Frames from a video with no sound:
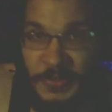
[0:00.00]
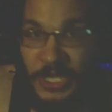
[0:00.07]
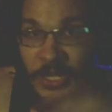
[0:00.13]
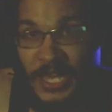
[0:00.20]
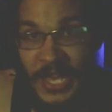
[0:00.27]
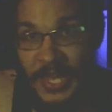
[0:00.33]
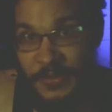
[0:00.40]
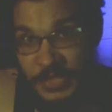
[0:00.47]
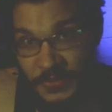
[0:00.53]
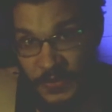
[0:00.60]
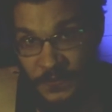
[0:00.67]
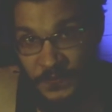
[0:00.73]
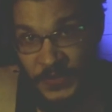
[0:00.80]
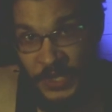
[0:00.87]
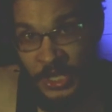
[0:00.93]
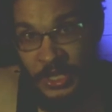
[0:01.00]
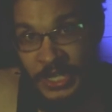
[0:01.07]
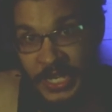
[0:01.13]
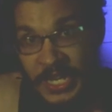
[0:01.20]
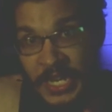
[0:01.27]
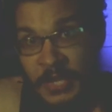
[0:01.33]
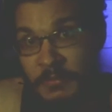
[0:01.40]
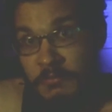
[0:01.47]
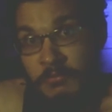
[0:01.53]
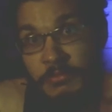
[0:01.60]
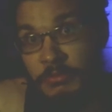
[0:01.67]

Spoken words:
been a lot of different feelings,